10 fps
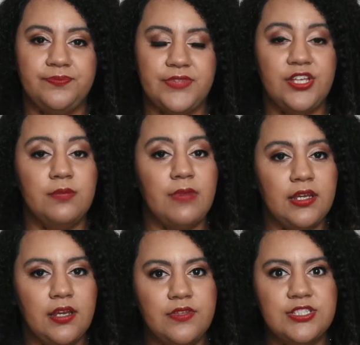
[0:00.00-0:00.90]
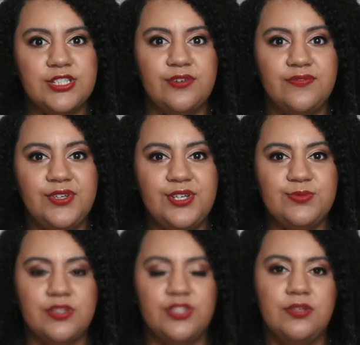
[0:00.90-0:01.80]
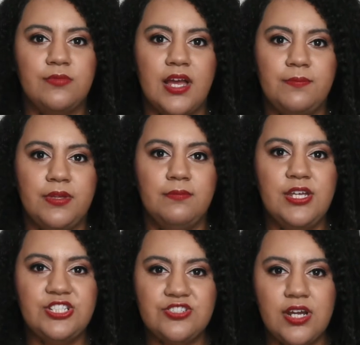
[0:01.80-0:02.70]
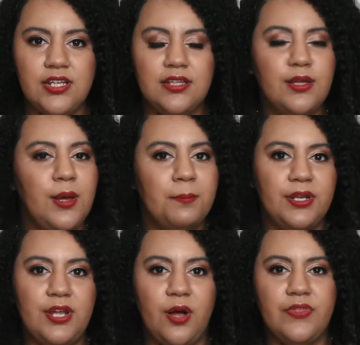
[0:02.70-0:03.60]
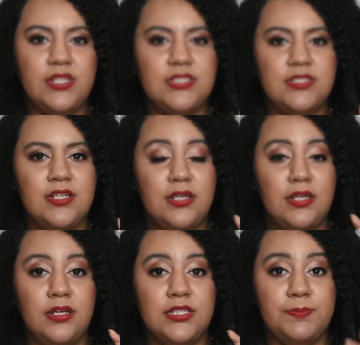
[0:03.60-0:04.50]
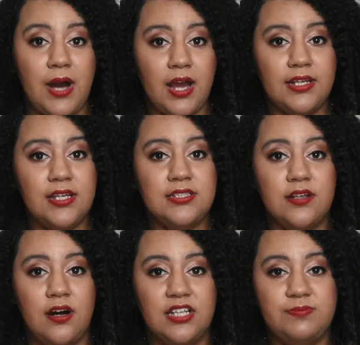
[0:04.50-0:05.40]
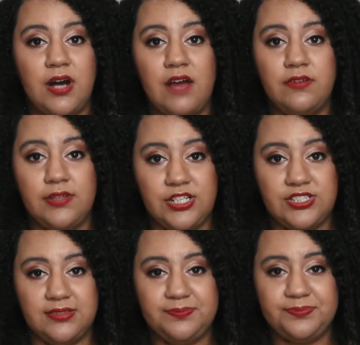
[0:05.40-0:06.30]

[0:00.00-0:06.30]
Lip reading: Now you might get this confused with you might be menstruating, but no, this spotting is caused by ovulation.